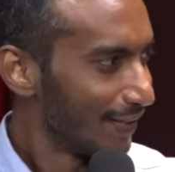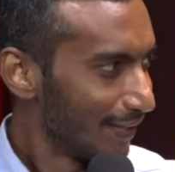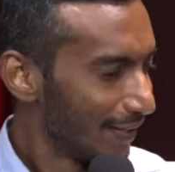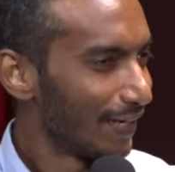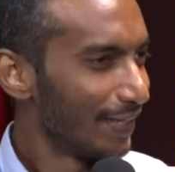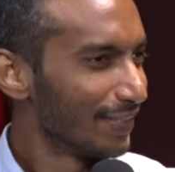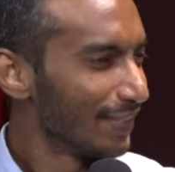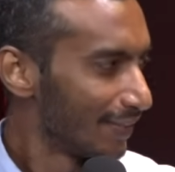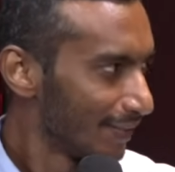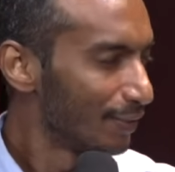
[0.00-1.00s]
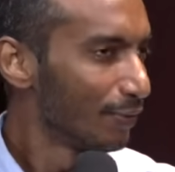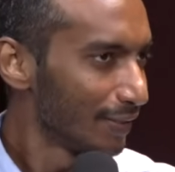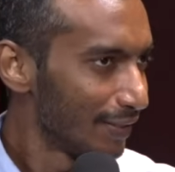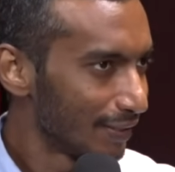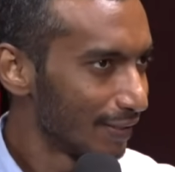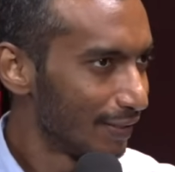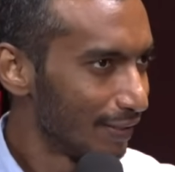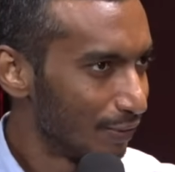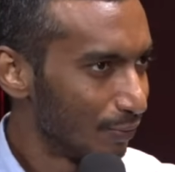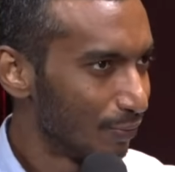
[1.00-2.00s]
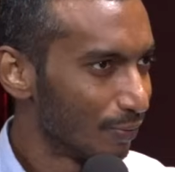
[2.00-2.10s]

Yeah, it's a jurisdictional issue. So